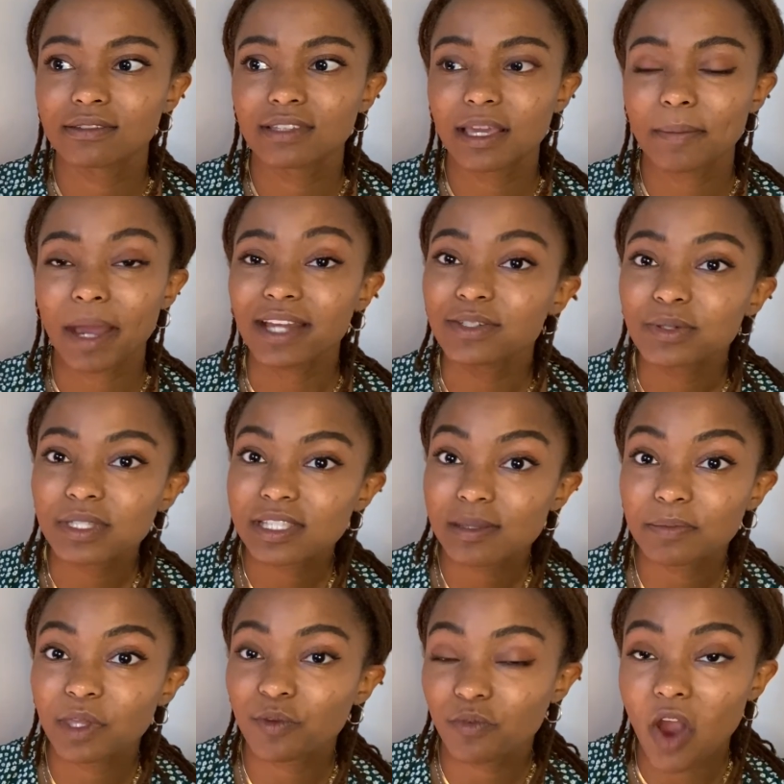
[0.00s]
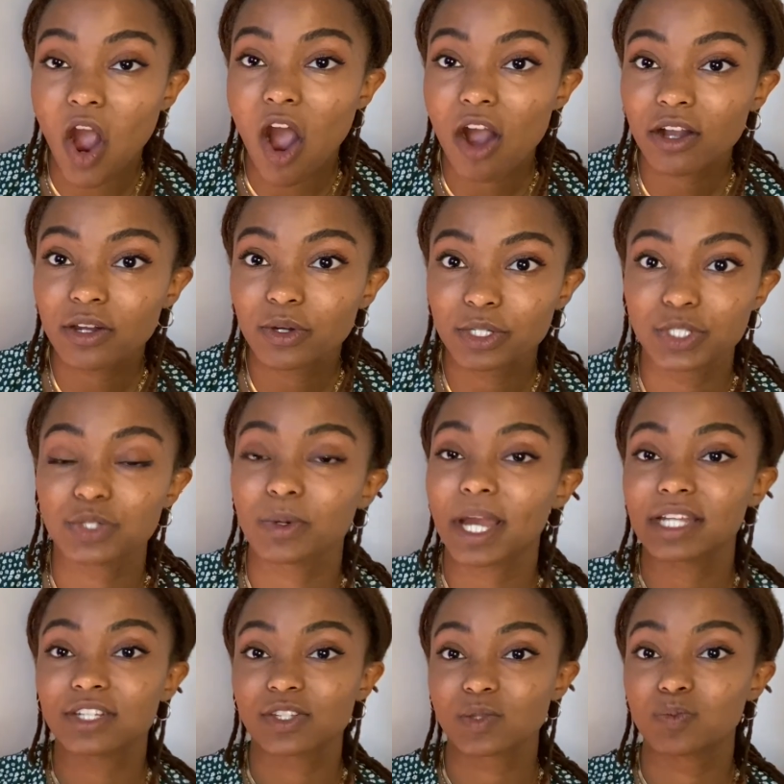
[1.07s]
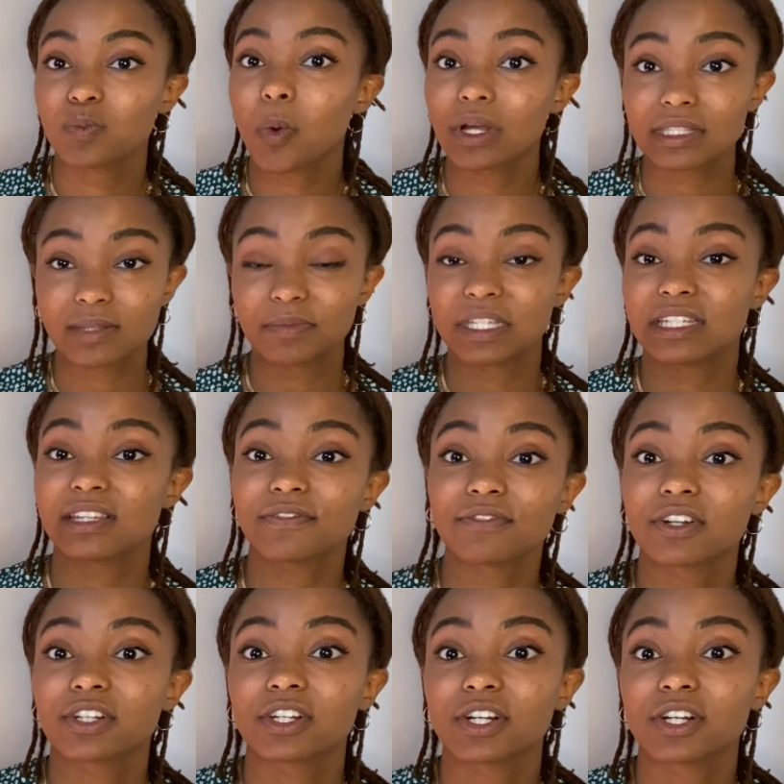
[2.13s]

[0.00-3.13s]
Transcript: am I doing something wrong, or do I just want something different,